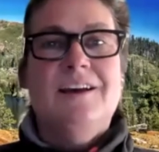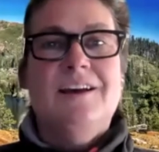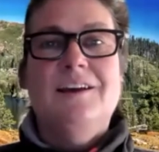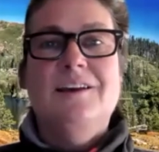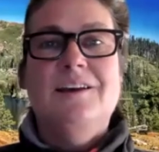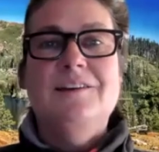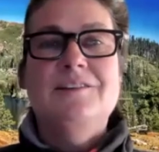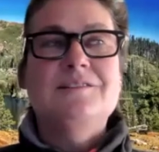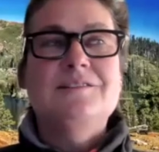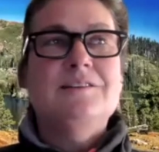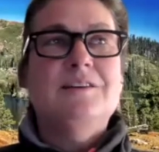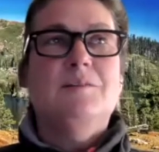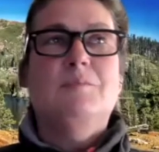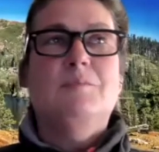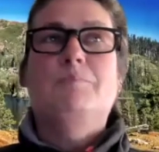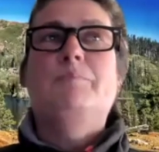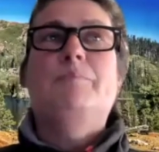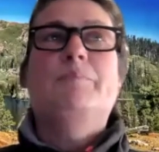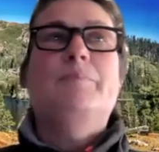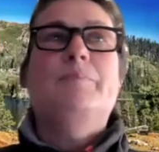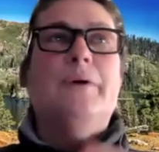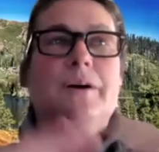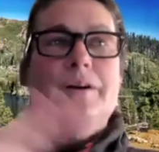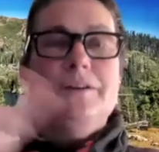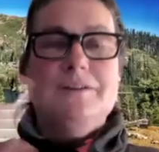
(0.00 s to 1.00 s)
It's a
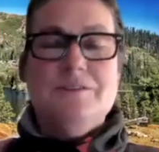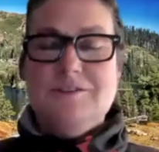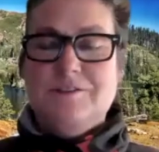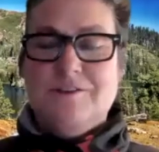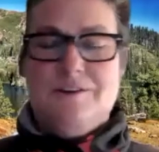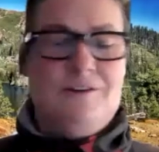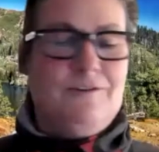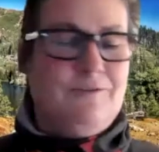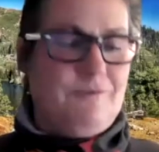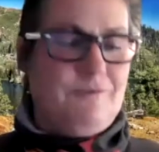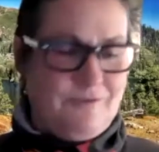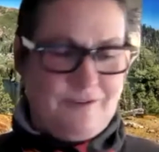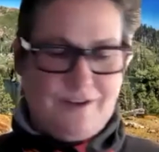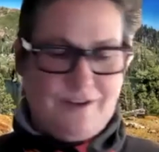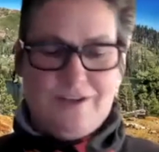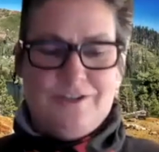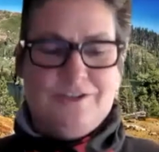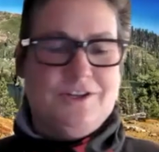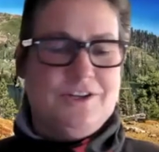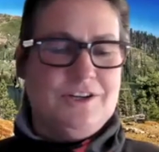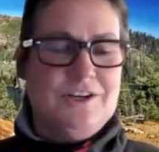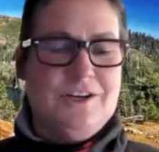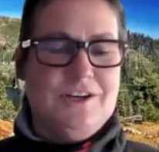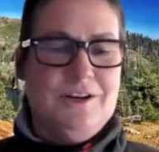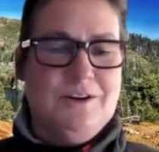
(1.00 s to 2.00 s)
bunch of
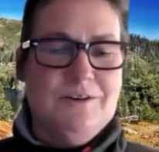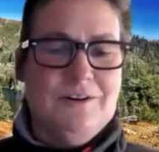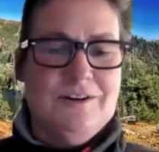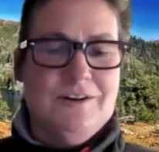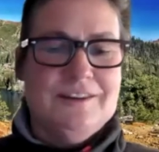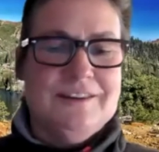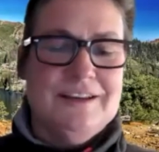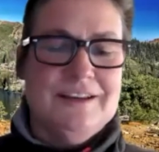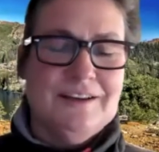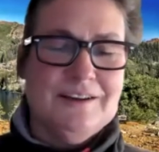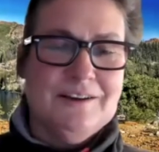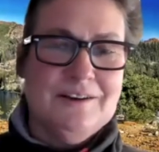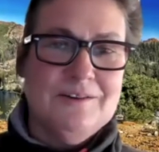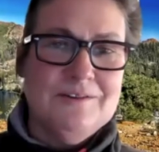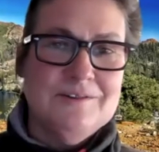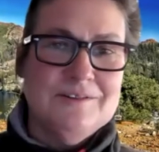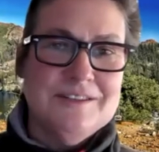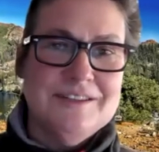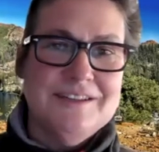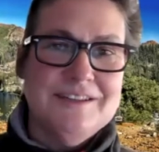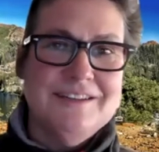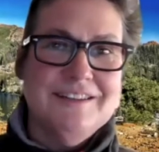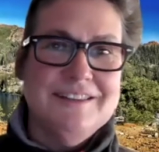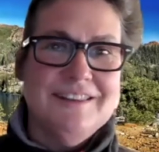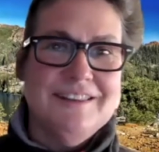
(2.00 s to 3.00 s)
engineering that goes
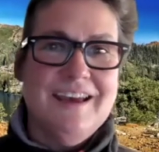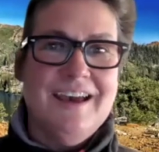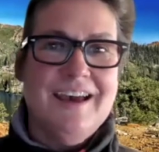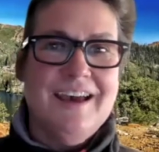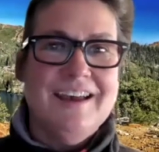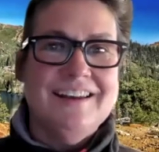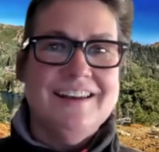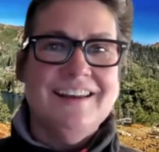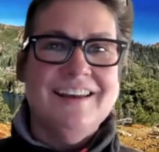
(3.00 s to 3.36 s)
into that,